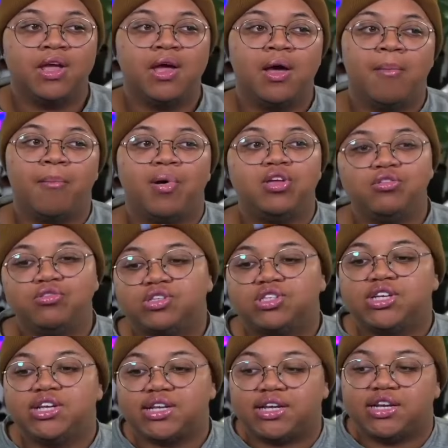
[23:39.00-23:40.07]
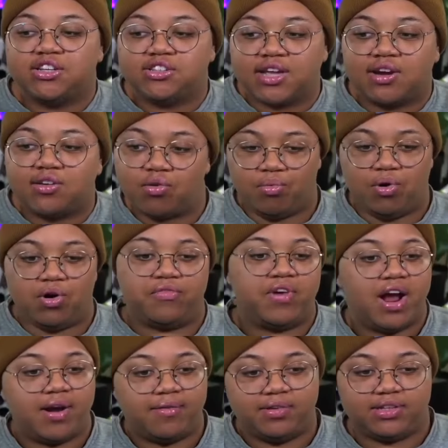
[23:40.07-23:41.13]
but you see that he's had to work for
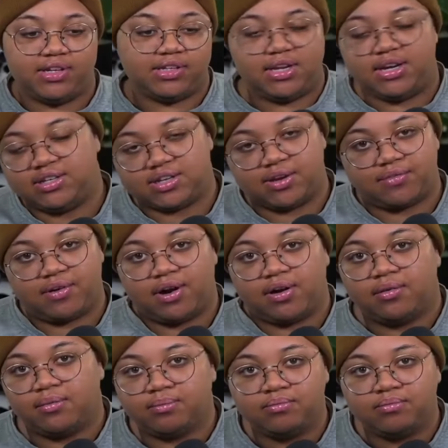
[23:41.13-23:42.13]
everything that he's ever